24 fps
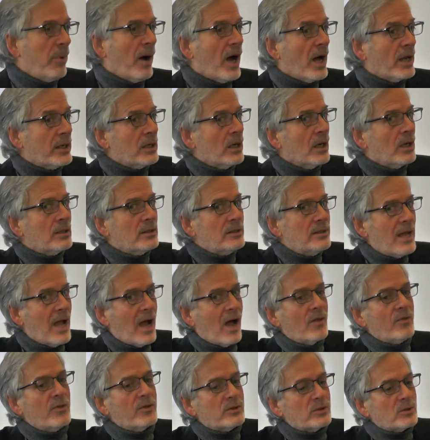But
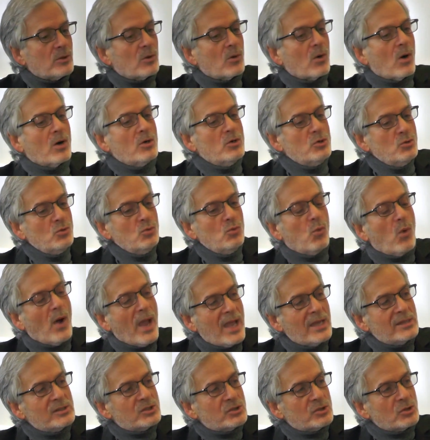now that there are new
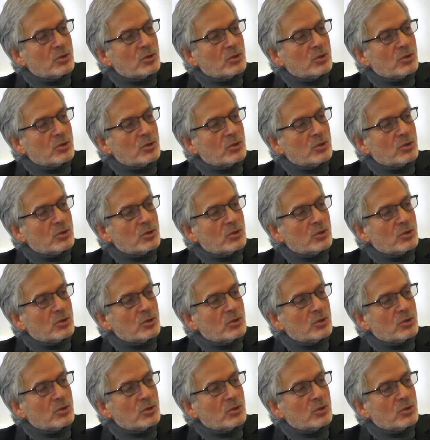ways